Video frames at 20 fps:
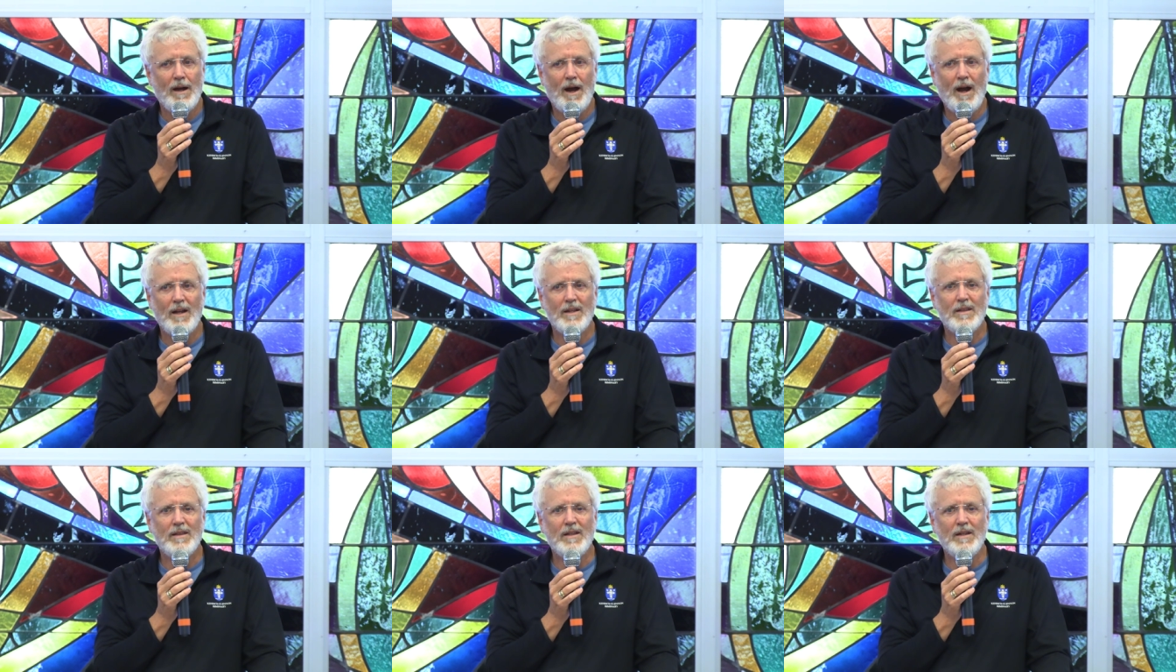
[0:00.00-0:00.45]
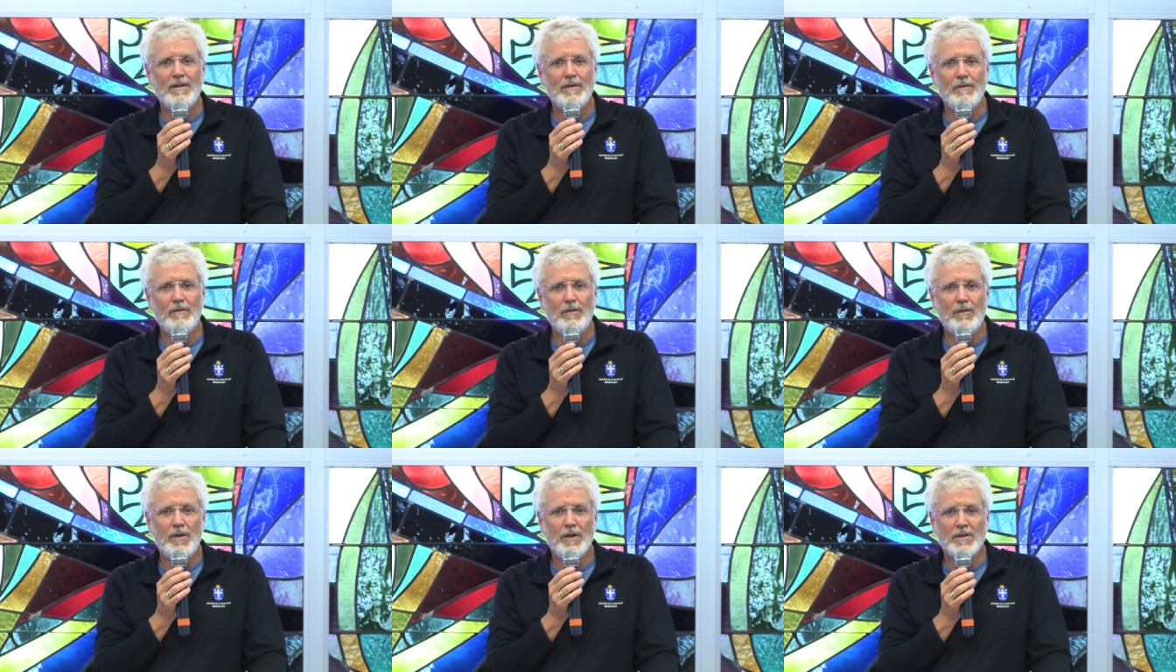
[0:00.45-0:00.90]
I
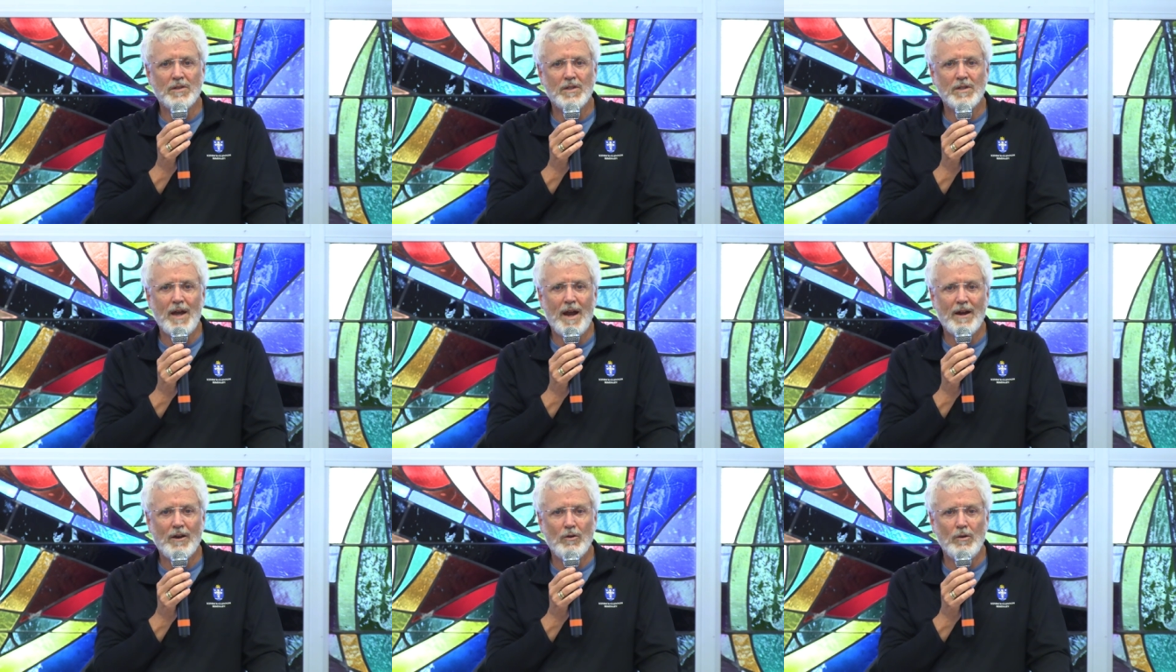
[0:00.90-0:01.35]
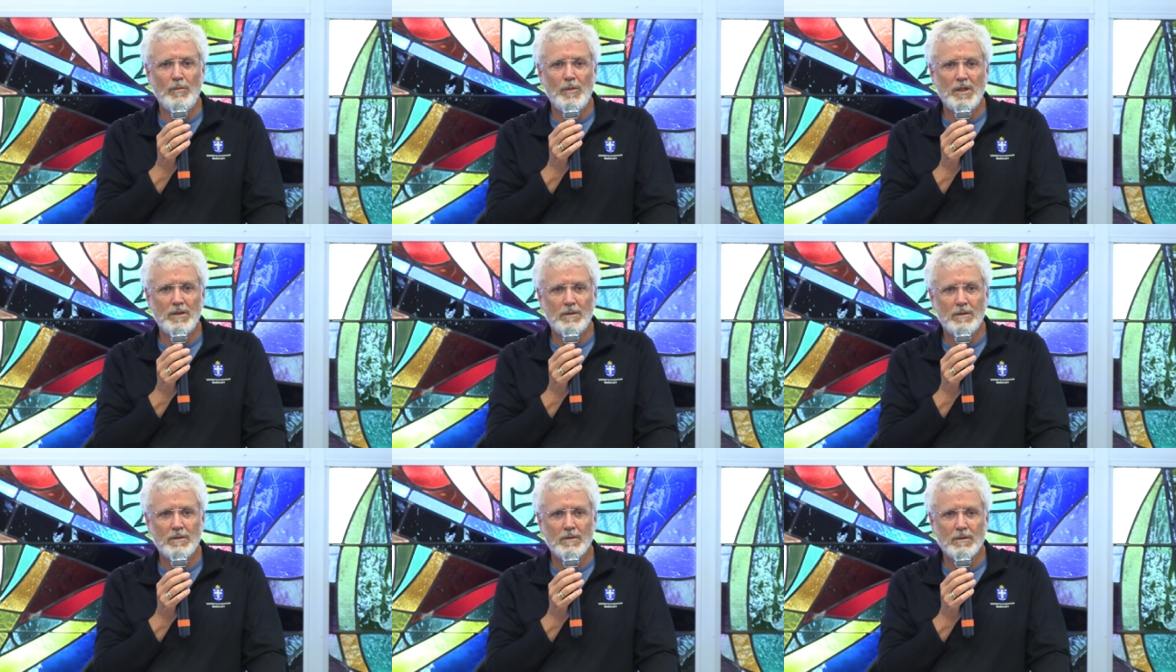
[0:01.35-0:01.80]
live the
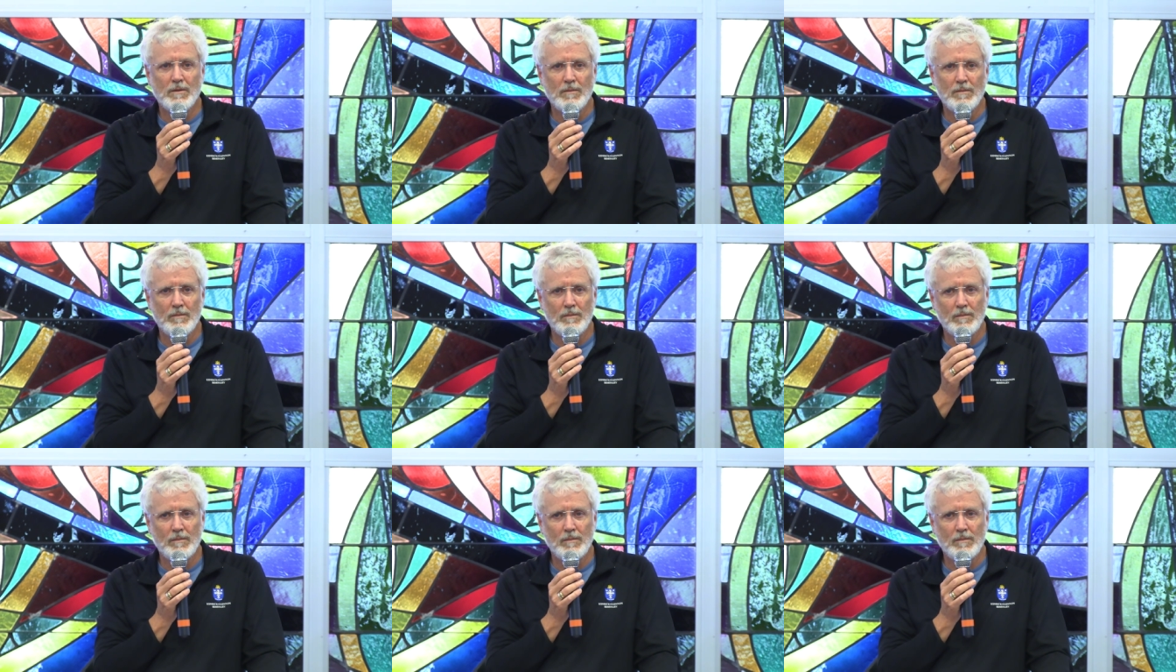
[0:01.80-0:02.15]
sacraments.